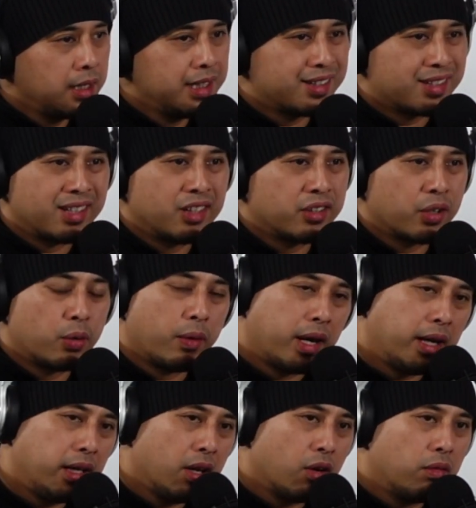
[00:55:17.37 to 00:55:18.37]
Listening to the
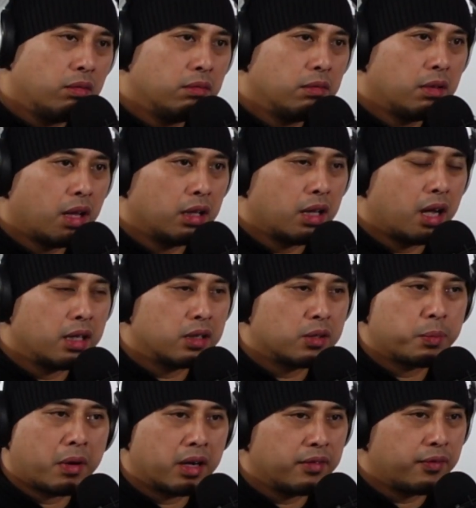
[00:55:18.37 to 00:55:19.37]
radio a lot.
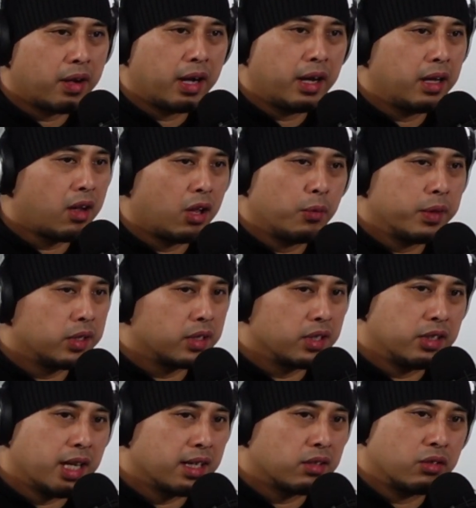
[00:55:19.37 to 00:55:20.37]
Spotify always
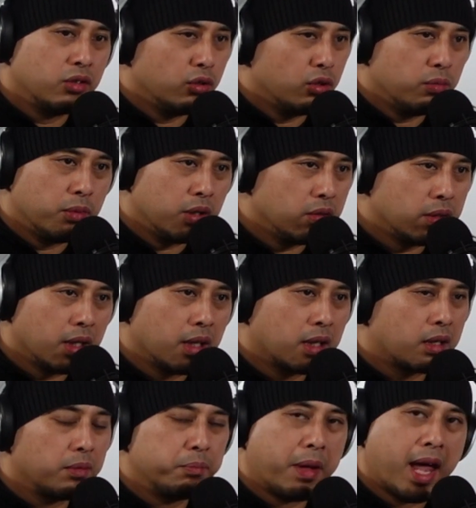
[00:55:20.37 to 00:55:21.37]
suggests new music,
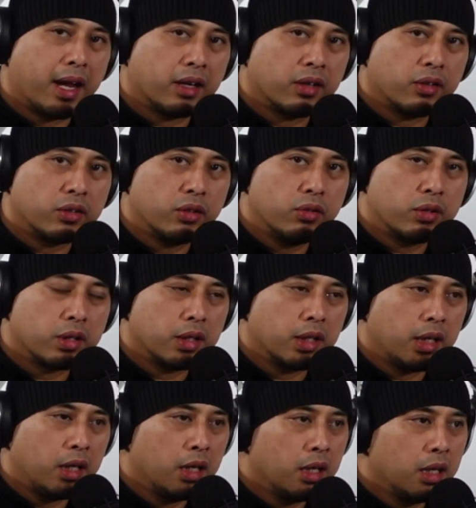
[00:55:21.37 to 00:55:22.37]
bangers
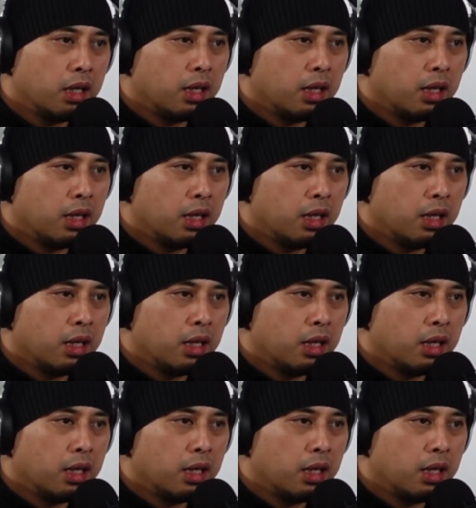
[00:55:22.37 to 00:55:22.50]
usually.